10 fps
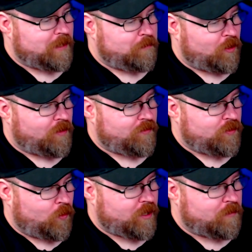a part of the
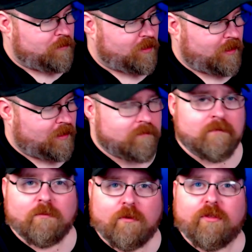toy community.
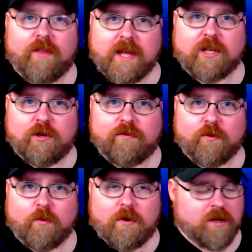Well, thank you
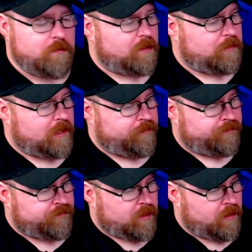for welcoming me.
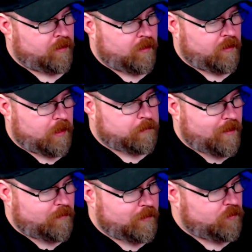I
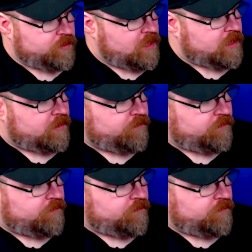probably would not have